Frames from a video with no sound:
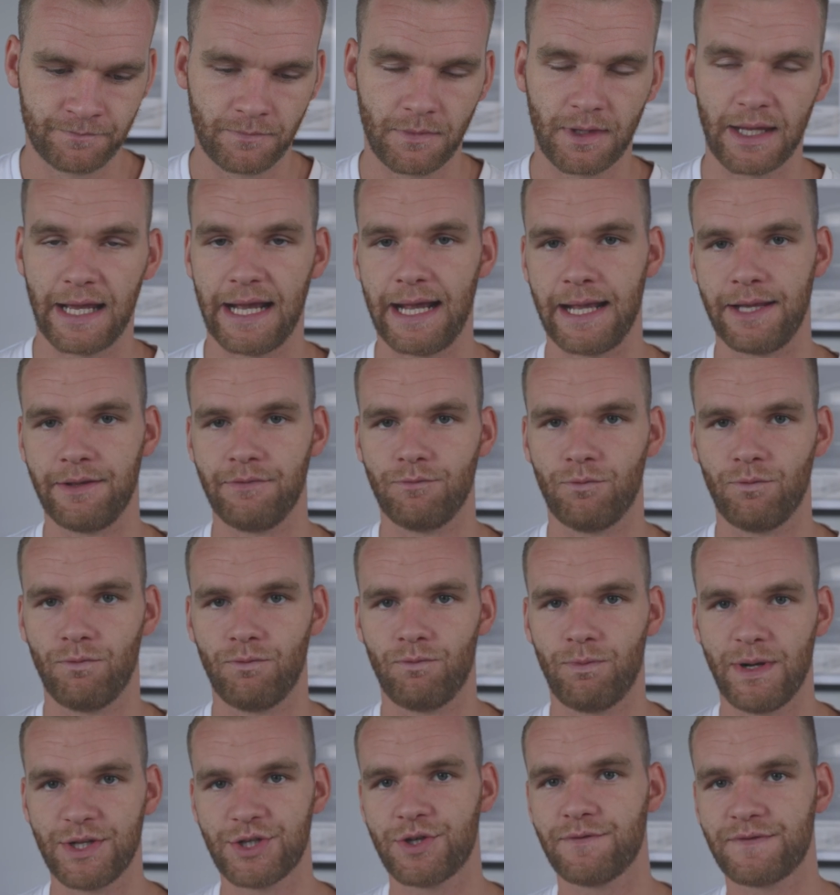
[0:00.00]
And
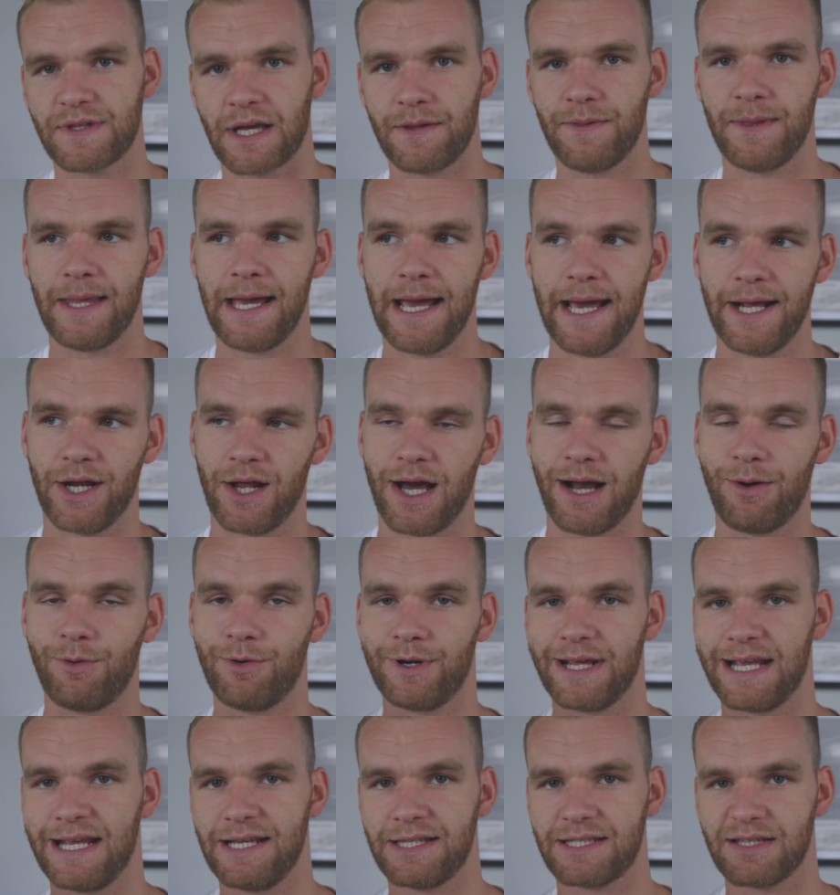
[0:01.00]
once you've done that, I
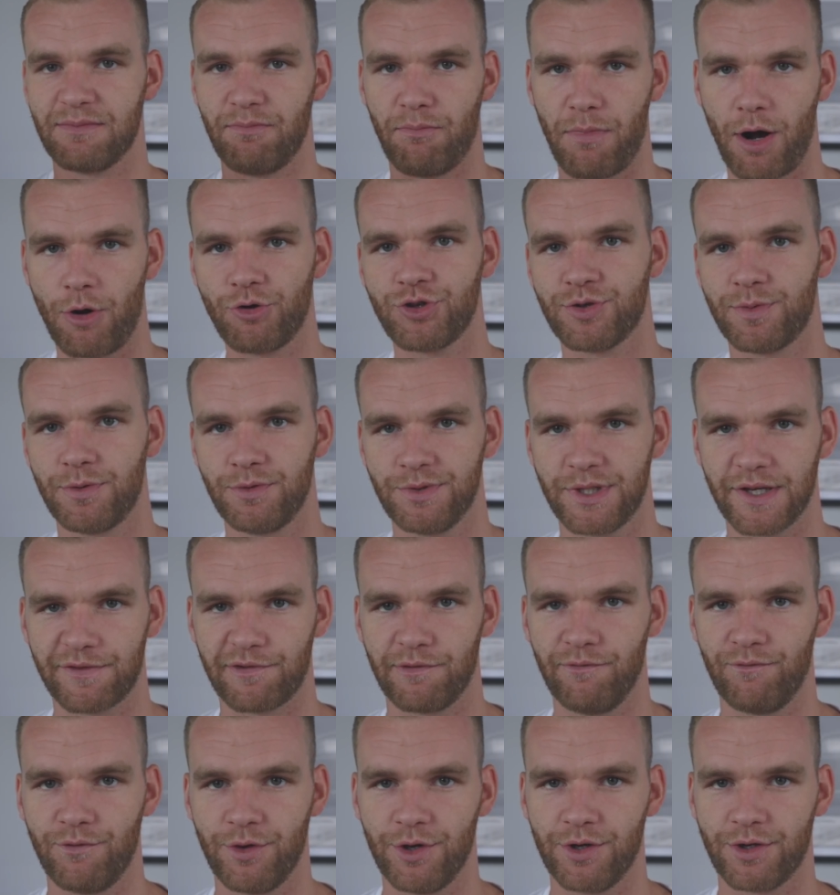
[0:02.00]
would enter multiple
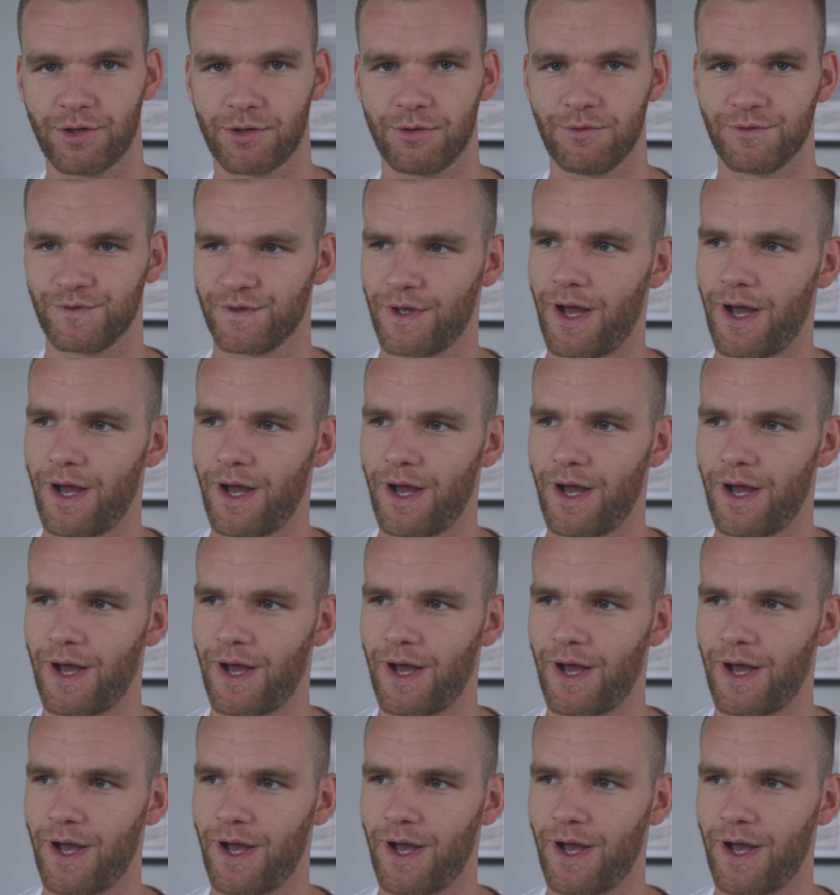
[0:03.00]
different verticals.